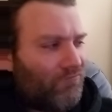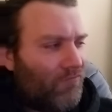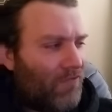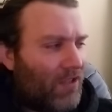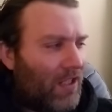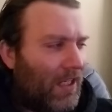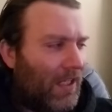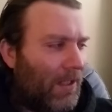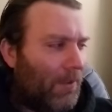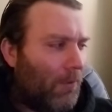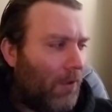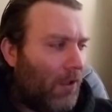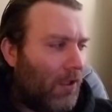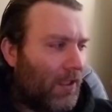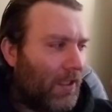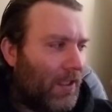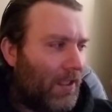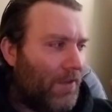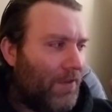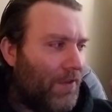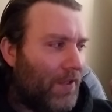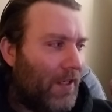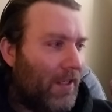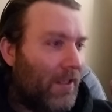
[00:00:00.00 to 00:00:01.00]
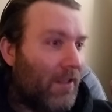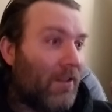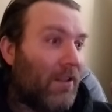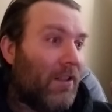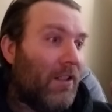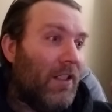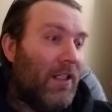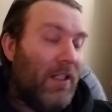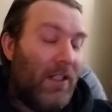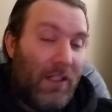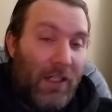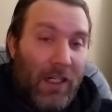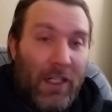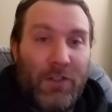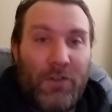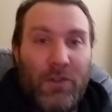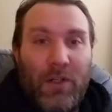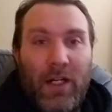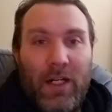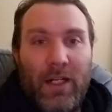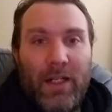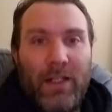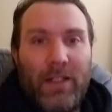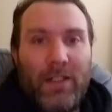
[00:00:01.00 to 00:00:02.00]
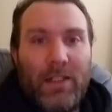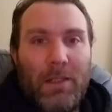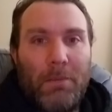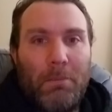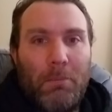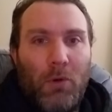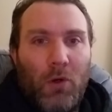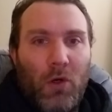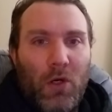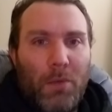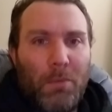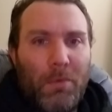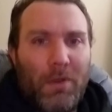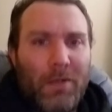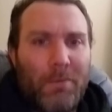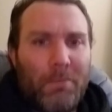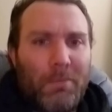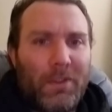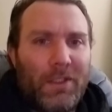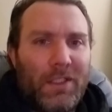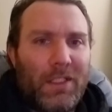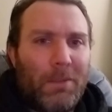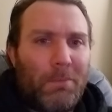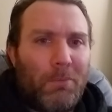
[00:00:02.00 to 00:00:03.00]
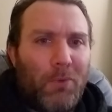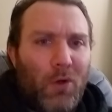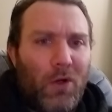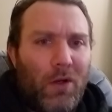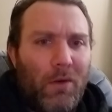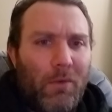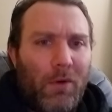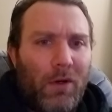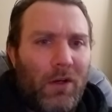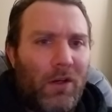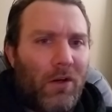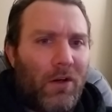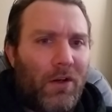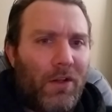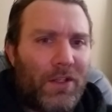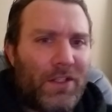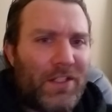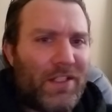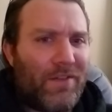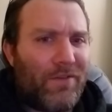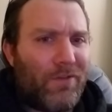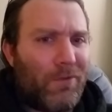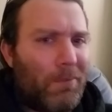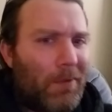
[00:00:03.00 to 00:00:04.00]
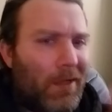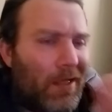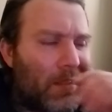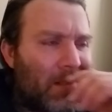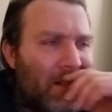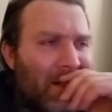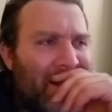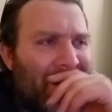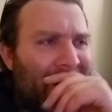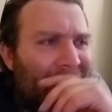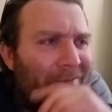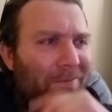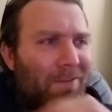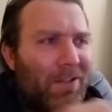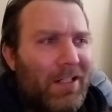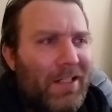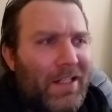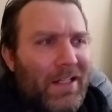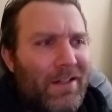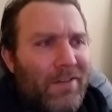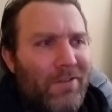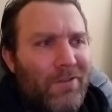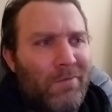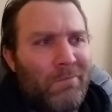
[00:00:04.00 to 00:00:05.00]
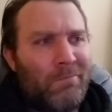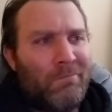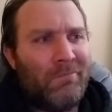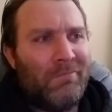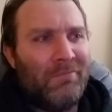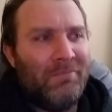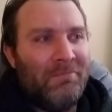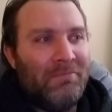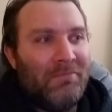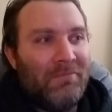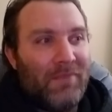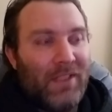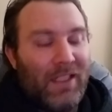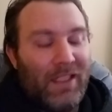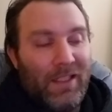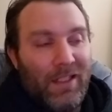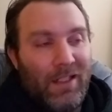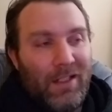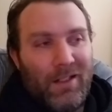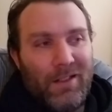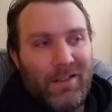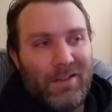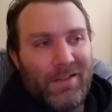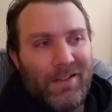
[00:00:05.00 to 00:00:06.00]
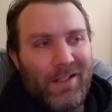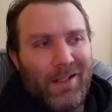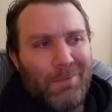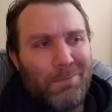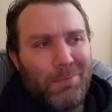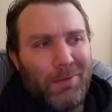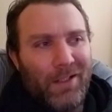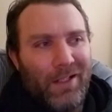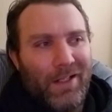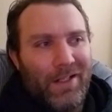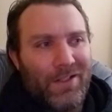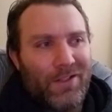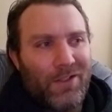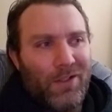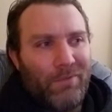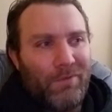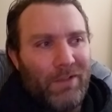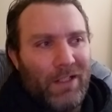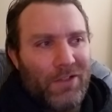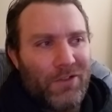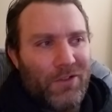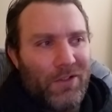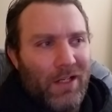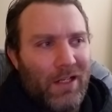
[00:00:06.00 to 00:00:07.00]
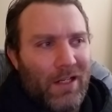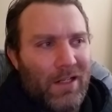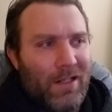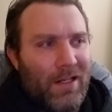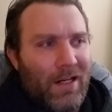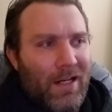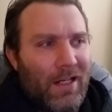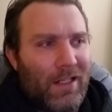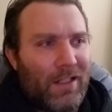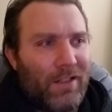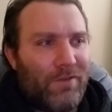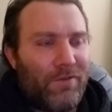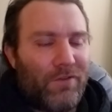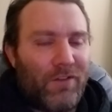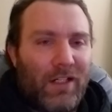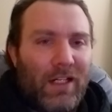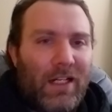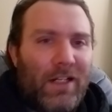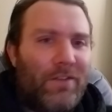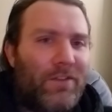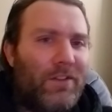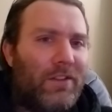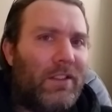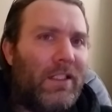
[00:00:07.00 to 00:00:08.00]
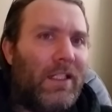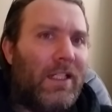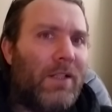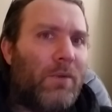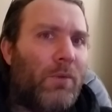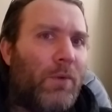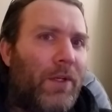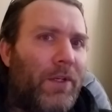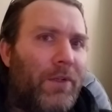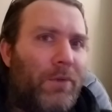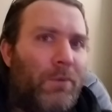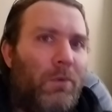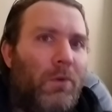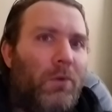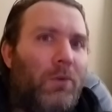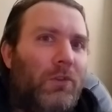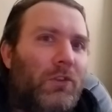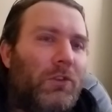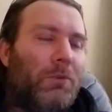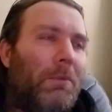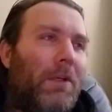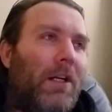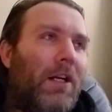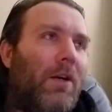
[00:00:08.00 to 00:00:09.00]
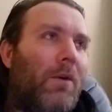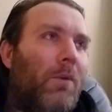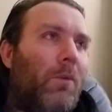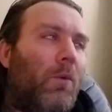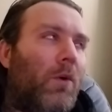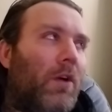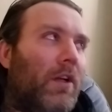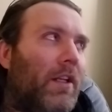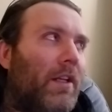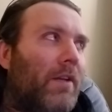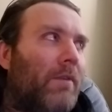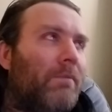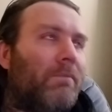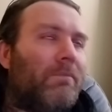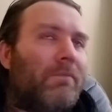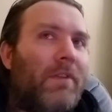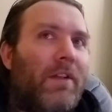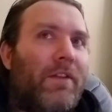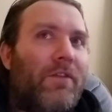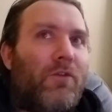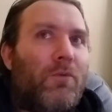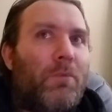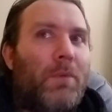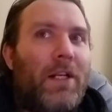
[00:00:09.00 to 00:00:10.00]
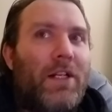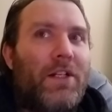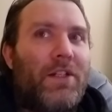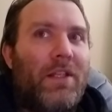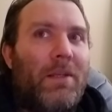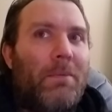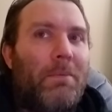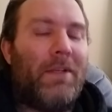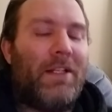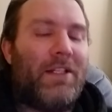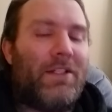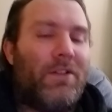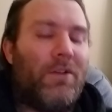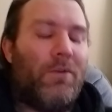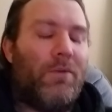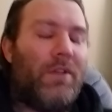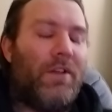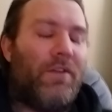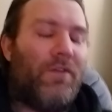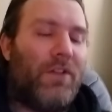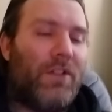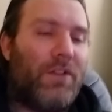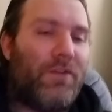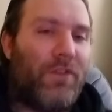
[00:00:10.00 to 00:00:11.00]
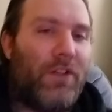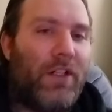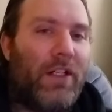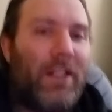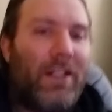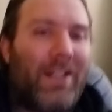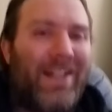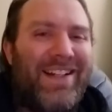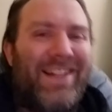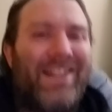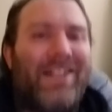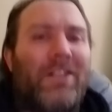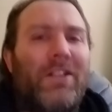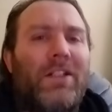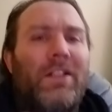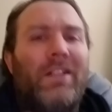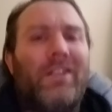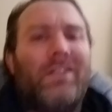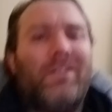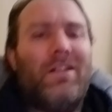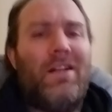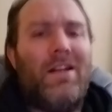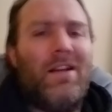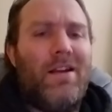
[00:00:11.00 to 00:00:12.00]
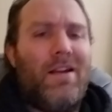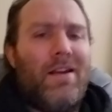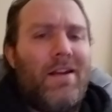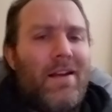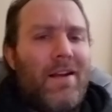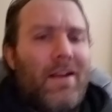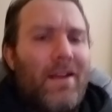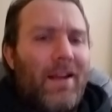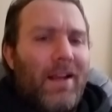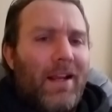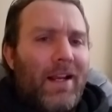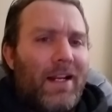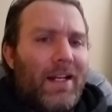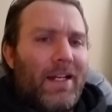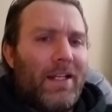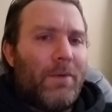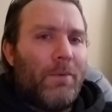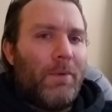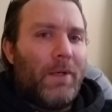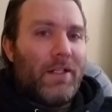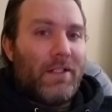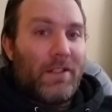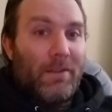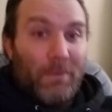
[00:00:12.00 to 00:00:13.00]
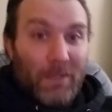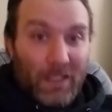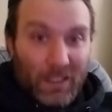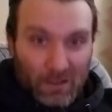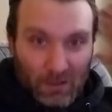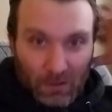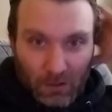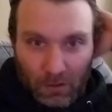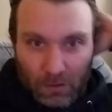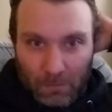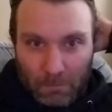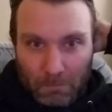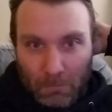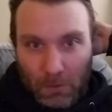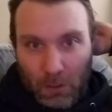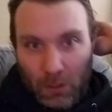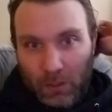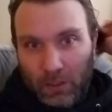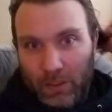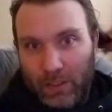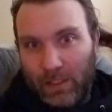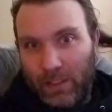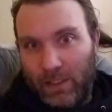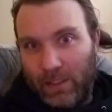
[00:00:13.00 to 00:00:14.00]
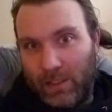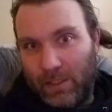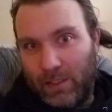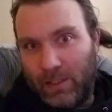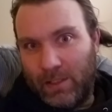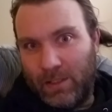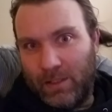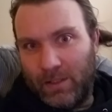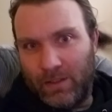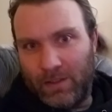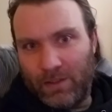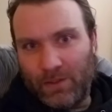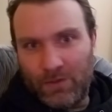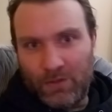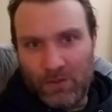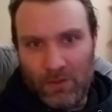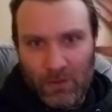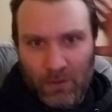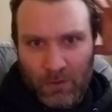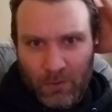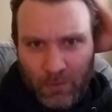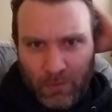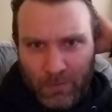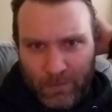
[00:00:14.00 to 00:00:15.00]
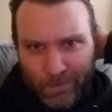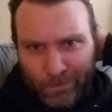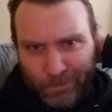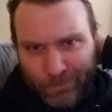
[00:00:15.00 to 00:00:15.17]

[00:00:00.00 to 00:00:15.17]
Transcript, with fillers: I walk in there. I try to get an appointment, but the appointment wanted all this information I didn't want to give them. And it's their place, so I'm not trying to knock them for having like weird rules about wanting information that makes no difference for getting a haircut. Anyways, I'm getting all mullety. So,